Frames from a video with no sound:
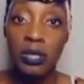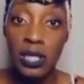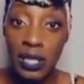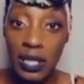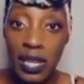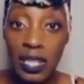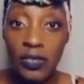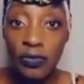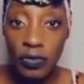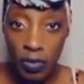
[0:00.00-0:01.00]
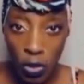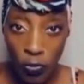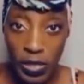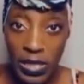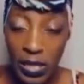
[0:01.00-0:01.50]
You need a negative
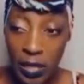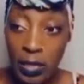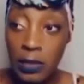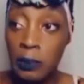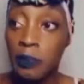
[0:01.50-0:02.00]
COVID test.